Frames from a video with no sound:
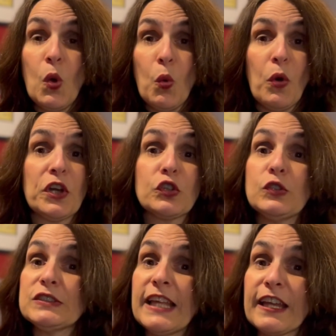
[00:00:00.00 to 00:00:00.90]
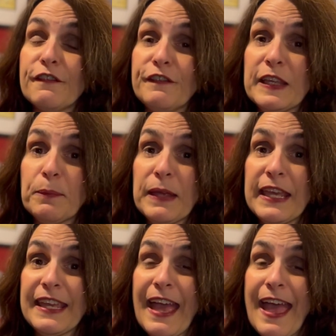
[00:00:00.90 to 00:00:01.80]
Want to cruise like a
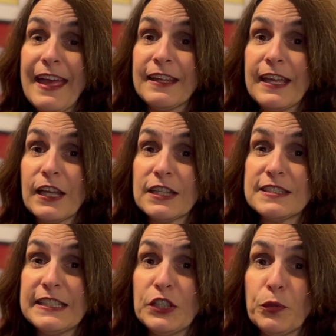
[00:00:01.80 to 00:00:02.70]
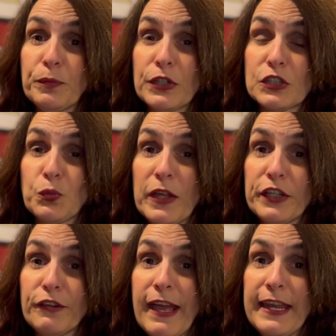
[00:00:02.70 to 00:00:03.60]
VP and get casino perks while you're at